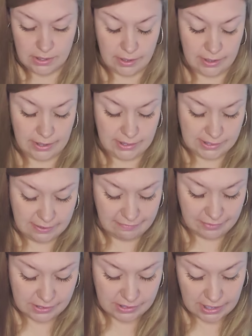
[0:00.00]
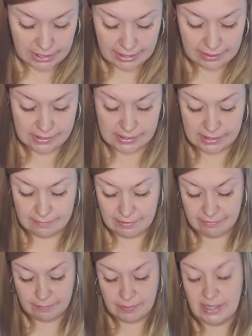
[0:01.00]
All right, so first card out is going to be
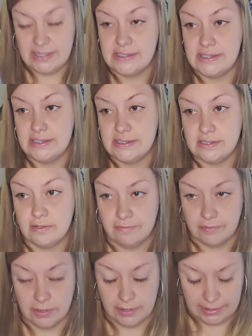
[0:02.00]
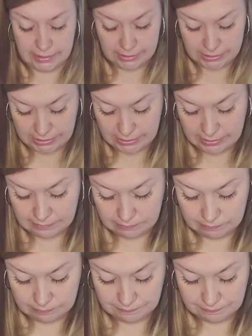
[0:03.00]
for Pisces, overall energy.